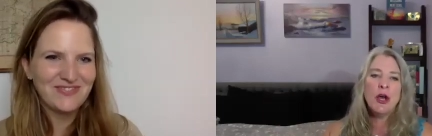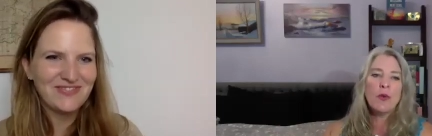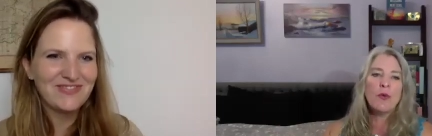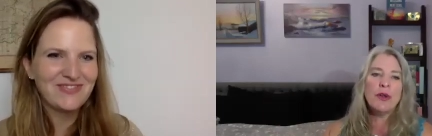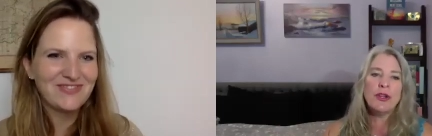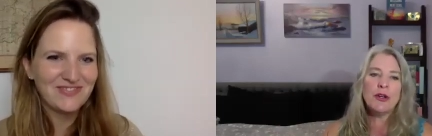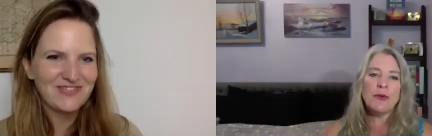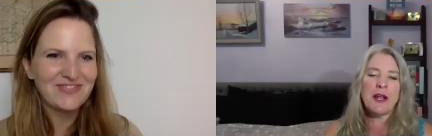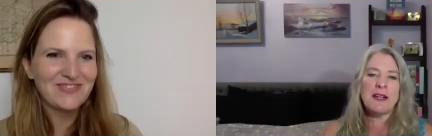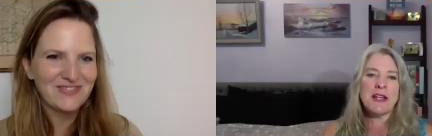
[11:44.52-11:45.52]
Speaker 1: really
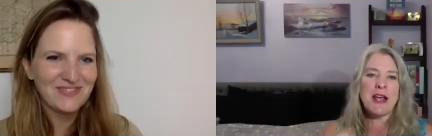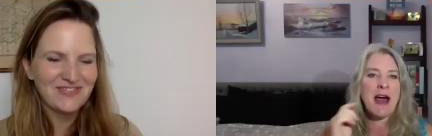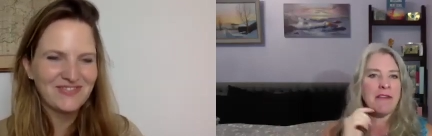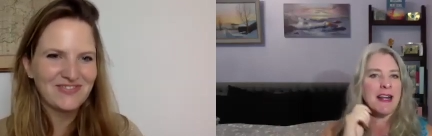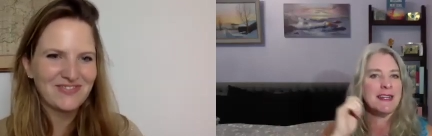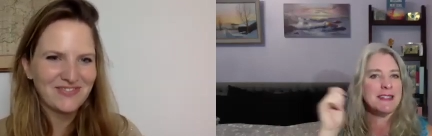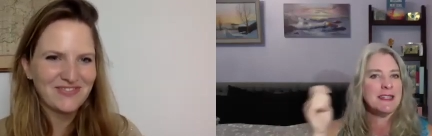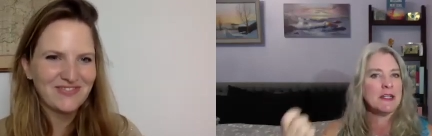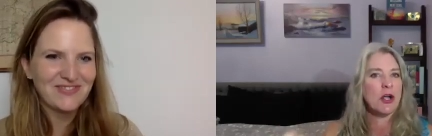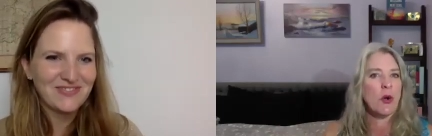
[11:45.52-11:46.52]
great to have an
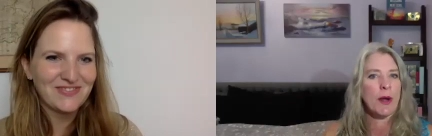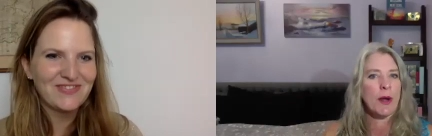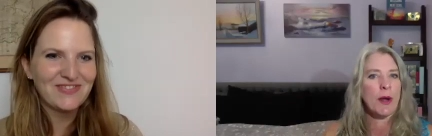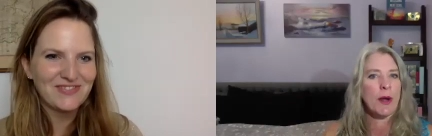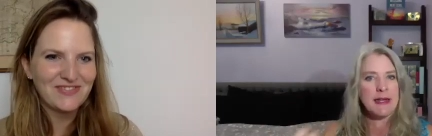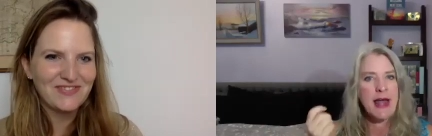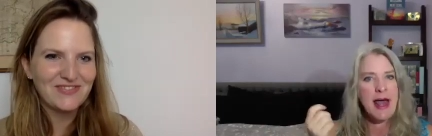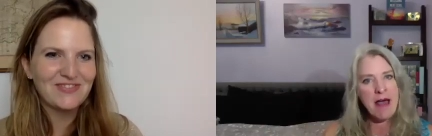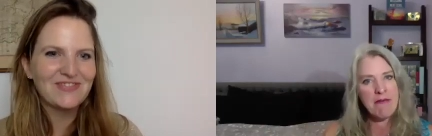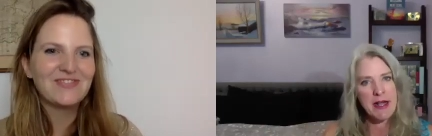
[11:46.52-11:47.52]
idea going in and
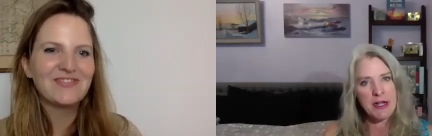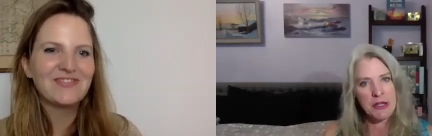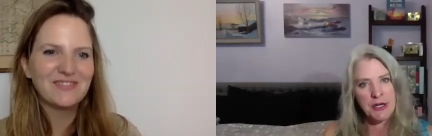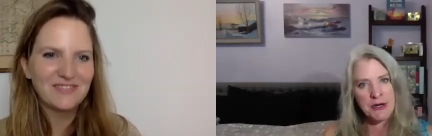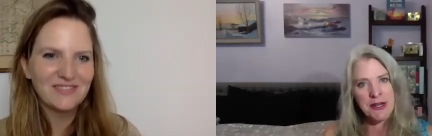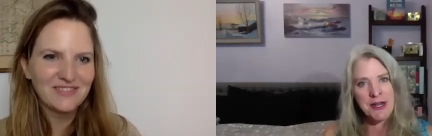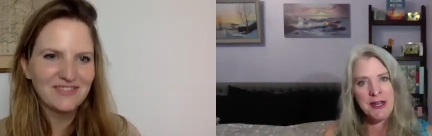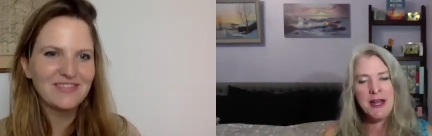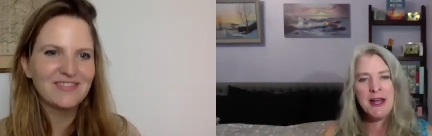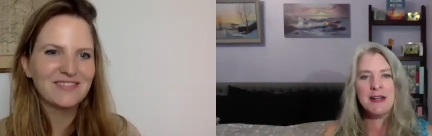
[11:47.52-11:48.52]
have that
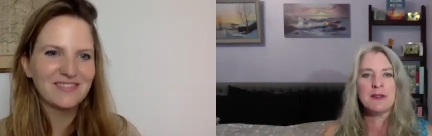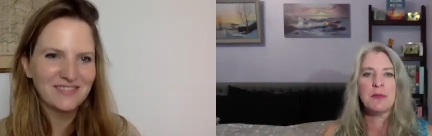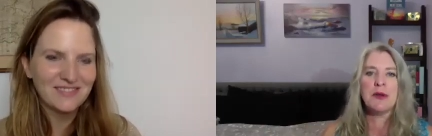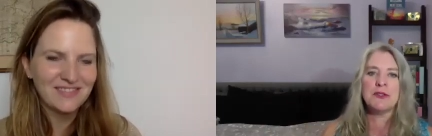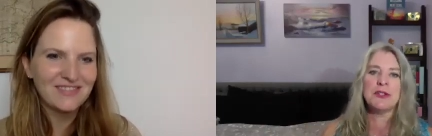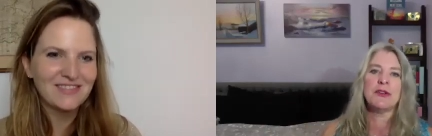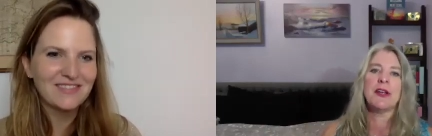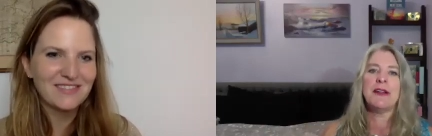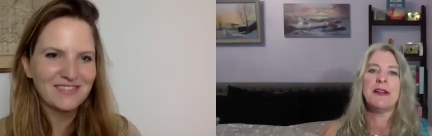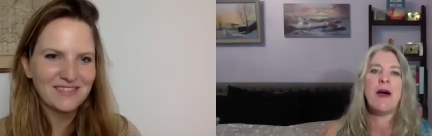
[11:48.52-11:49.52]
clarity as opposed to,
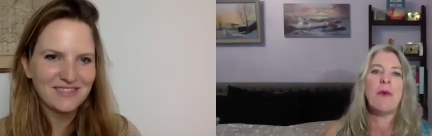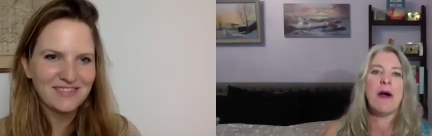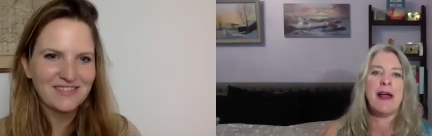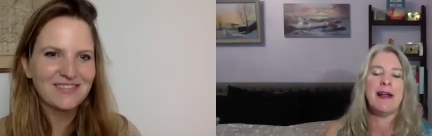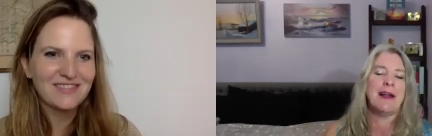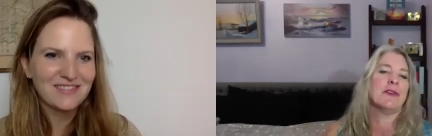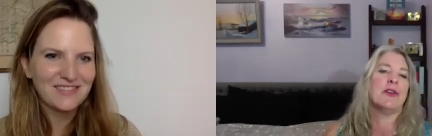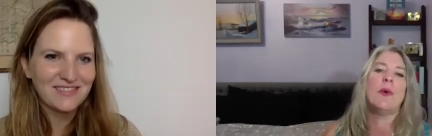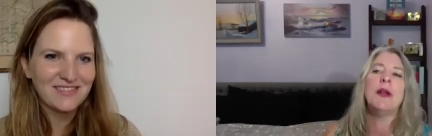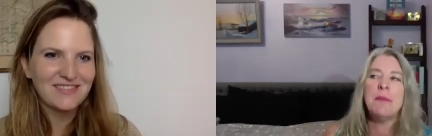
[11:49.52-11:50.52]
okay, now what? I don't
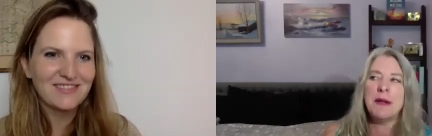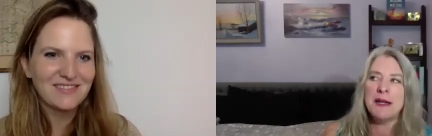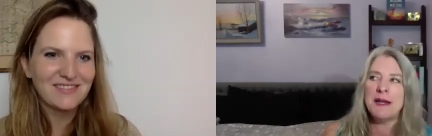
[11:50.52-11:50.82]
know anybody